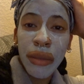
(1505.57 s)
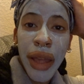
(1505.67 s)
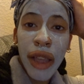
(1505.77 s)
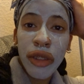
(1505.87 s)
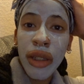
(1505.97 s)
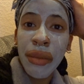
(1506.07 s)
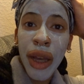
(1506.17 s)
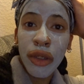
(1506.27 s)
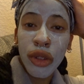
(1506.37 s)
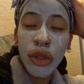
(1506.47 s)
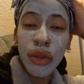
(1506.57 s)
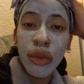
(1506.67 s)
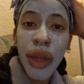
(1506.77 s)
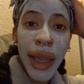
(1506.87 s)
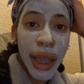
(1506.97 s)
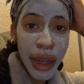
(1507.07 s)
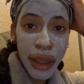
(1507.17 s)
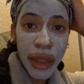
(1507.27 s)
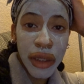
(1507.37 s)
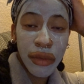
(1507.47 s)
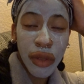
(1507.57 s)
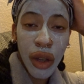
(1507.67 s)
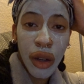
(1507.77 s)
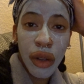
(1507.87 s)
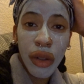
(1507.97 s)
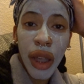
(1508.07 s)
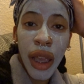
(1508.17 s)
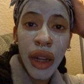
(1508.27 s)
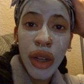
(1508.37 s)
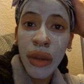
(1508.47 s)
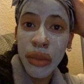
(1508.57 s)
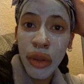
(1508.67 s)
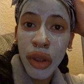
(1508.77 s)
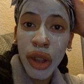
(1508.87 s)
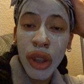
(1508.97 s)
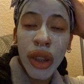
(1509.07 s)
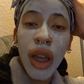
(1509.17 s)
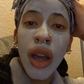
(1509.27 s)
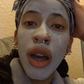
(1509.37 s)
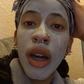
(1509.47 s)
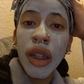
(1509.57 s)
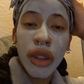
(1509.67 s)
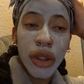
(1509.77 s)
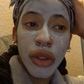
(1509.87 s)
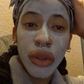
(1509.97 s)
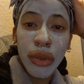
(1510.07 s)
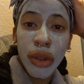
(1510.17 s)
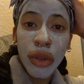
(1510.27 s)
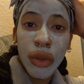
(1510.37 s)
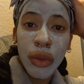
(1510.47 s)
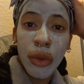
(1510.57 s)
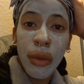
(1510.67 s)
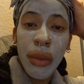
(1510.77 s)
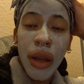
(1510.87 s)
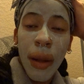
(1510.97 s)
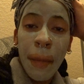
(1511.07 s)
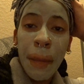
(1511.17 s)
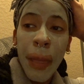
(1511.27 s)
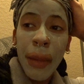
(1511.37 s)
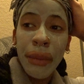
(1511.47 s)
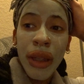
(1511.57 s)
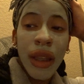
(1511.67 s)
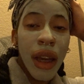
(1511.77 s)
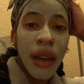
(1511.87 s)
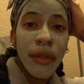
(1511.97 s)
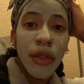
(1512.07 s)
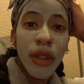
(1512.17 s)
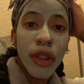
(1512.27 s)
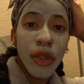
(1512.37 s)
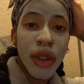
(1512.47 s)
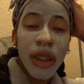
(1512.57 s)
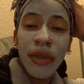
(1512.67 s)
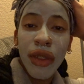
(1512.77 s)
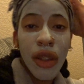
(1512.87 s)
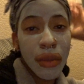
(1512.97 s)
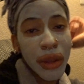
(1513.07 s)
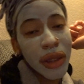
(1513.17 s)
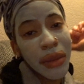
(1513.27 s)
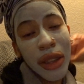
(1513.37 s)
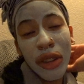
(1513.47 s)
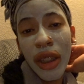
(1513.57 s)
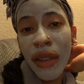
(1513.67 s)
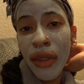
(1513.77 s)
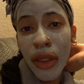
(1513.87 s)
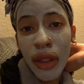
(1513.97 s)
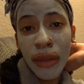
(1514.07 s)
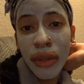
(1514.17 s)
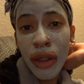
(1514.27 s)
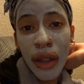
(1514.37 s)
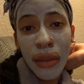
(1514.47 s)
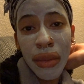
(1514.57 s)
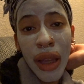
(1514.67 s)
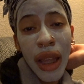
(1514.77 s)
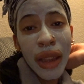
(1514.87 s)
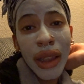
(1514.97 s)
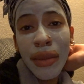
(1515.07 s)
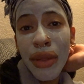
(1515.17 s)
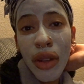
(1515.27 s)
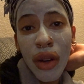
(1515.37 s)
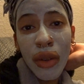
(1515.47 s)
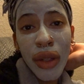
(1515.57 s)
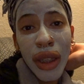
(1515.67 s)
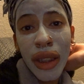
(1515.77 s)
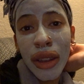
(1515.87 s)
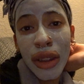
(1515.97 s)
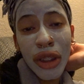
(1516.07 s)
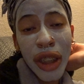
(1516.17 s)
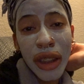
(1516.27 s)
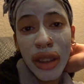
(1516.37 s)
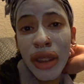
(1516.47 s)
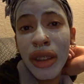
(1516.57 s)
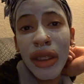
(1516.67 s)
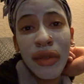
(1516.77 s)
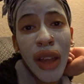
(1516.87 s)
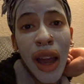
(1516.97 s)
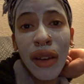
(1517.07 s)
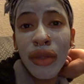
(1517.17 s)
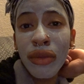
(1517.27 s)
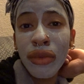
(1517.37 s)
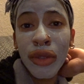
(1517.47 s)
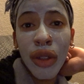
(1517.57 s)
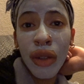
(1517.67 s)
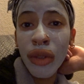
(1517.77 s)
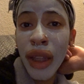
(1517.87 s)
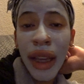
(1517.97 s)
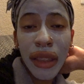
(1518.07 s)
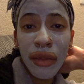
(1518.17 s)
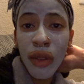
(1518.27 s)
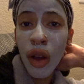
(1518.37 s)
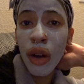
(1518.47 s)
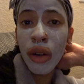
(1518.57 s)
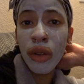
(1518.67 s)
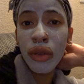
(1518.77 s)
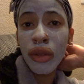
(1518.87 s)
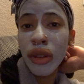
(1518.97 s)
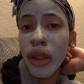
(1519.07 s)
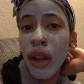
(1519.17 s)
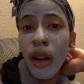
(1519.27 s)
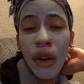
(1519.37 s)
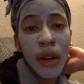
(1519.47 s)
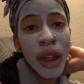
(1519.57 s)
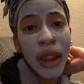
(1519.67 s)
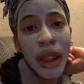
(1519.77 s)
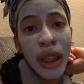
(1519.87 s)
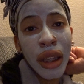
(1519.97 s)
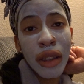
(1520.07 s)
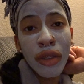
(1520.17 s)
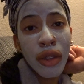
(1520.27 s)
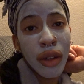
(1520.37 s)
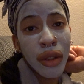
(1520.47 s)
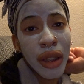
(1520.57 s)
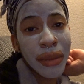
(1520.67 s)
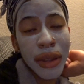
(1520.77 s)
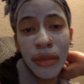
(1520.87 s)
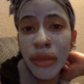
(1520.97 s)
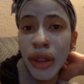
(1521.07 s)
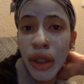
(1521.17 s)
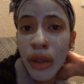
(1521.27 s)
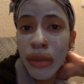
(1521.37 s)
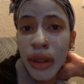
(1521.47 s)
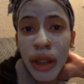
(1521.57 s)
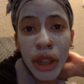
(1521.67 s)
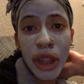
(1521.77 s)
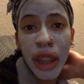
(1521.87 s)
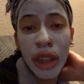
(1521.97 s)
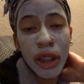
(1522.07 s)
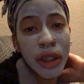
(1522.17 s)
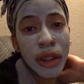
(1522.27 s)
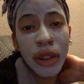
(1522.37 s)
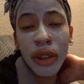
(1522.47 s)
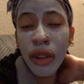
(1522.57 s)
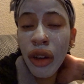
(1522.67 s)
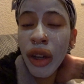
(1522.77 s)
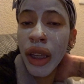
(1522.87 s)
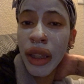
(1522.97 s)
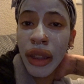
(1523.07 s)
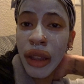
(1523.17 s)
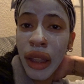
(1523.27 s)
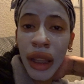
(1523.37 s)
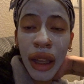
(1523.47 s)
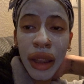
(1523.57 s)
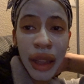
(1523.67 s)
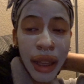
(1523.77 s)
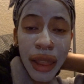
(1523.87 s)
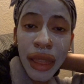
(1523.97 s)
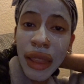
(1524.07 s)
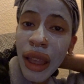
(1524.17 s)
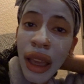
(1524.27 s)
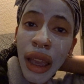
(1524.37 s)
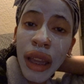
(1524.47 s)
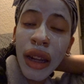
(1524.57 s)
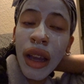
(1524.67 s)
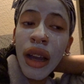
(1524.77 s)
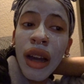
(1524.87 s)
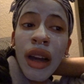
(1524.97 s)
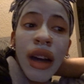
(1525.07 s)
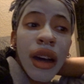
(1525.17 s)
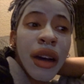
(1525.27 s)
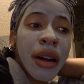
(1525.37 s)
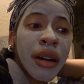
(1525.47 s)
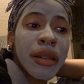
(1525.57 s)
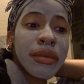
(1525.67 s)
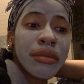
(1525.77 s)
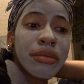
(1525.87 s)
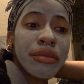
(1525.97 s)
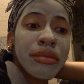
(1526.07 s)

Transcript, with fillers: I'm actually about to edit this vlog and upload it onto YouTube but yeah if you enjoyed this video please make sure to give it a thumbs up let me know any suggestions if y'all you know like the vlogs or anything you know give me some tips suggestions or anything like that um